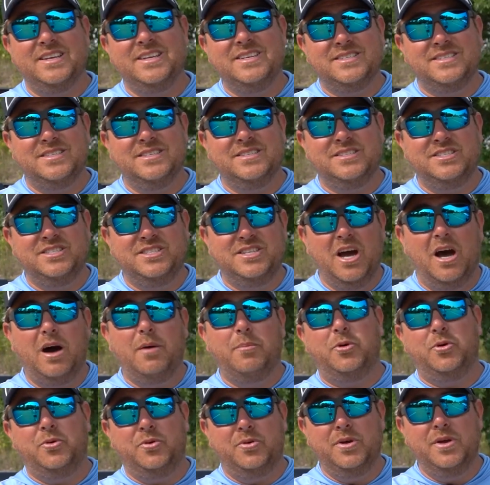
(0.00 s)
thickness is
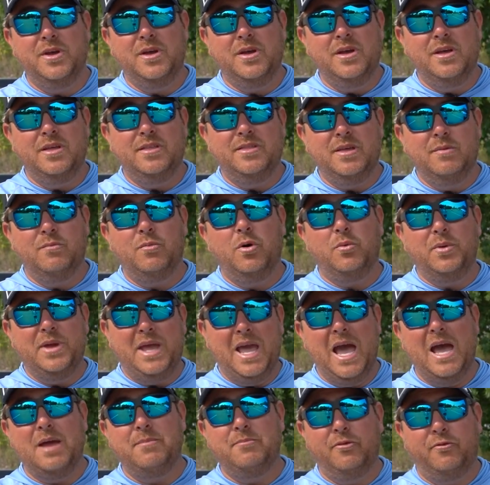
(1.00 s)
double than what
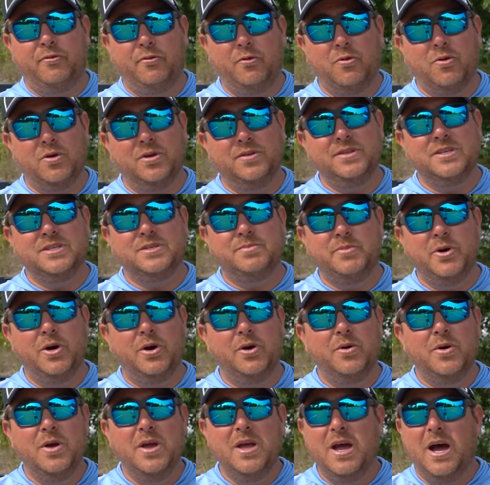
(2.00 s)
we had before on this
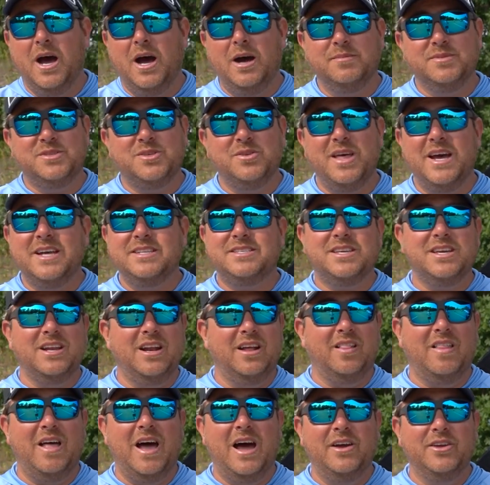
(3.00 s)
boat. So that's
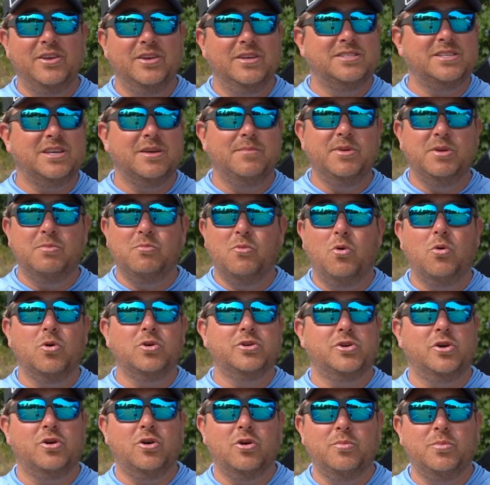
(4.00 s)
gonna allow you, it's gonna be
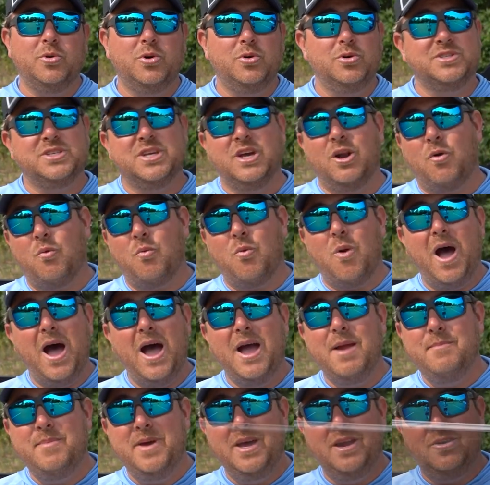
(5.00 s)
more durable, it's gonna
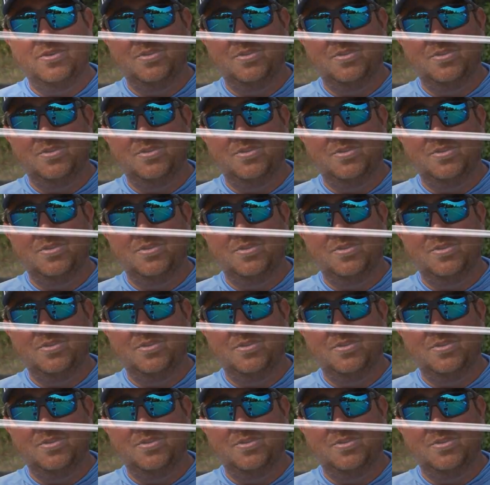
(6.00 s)
ride